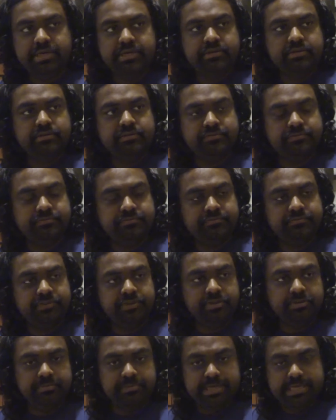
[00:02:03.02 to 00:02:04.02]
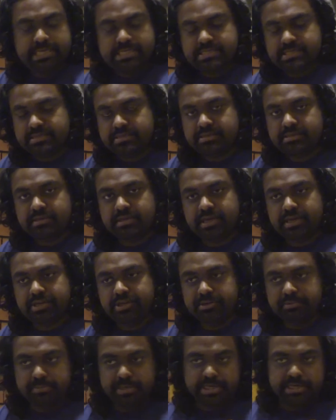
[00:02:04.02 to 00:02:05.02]
of your major and
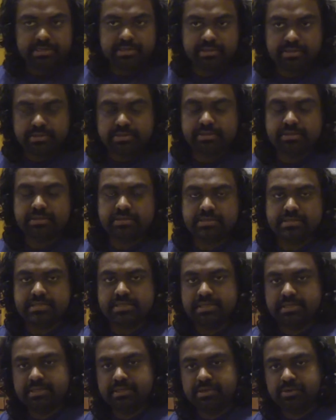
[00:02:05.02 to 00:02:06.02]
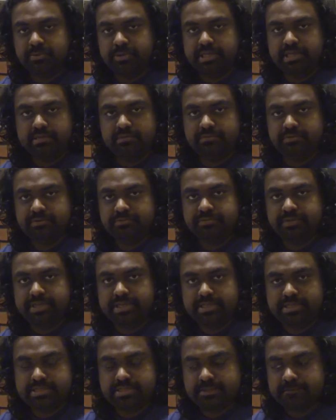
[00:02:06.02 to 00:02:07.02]
your minor chords. There are 12 of
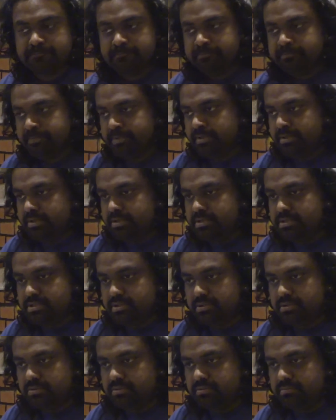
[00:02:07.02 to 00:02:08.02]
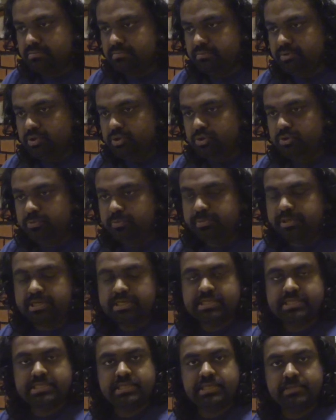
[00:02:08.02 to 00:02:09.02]
each. So do
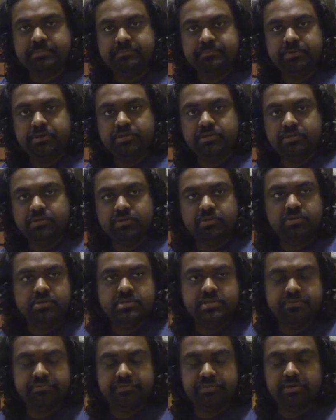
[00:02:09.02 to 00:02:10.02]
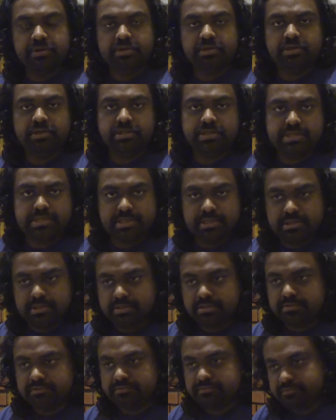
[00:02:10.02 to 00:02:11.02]
brush up on those if you are not sure
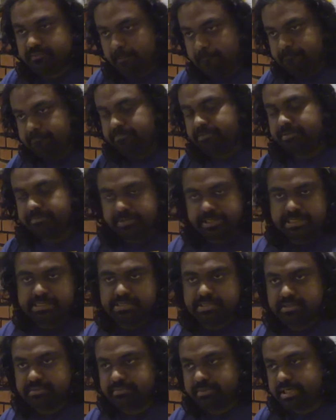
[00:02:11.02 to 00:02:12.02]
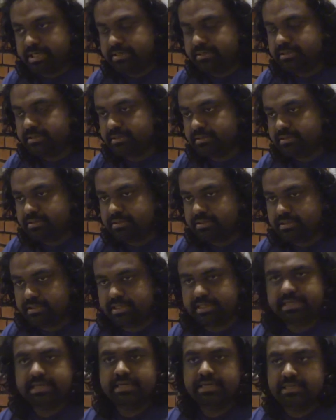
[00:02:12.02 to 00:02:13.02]
of the major and minor
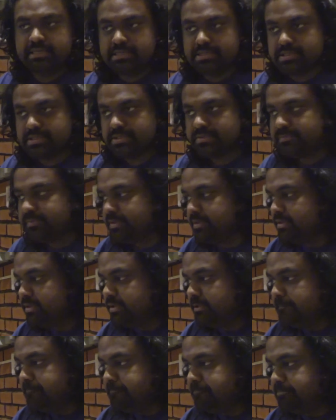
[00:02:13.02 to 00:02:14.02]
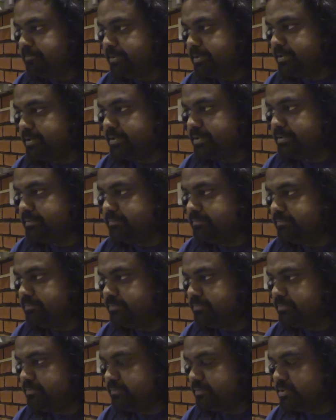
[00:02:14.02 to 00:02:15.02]
triads. So
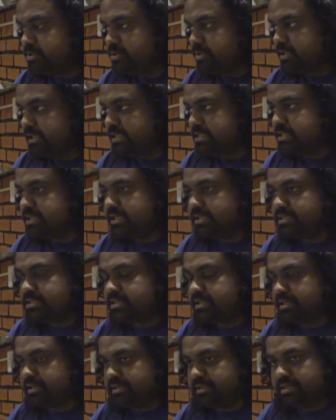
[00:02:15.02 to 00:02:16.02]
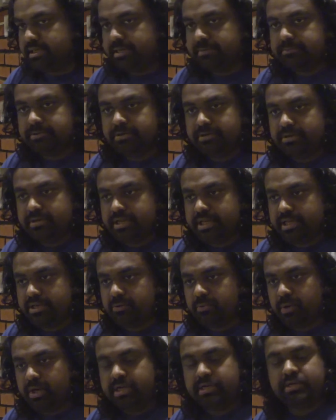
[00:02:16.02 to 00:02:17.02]
let's get started. I'm going to take
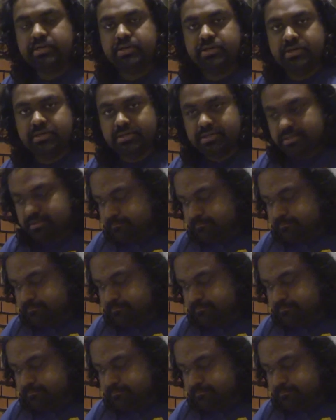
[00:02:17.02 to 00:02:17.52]
one chord